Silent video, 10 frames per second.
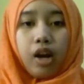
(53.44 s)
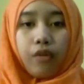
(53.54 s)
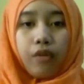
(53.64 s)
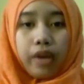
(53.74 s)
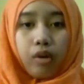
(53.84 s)

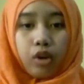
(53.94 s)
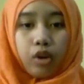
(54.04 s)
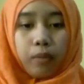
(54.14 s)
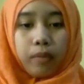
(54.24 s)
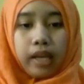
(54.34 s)
of
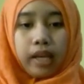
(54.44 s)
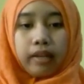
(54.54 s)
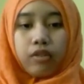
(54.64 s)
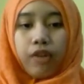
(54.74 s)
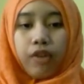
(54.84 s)
Economic
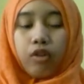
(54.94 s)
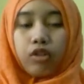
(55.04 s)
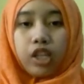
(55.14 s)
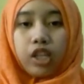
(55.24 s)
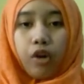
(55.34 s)
Faculty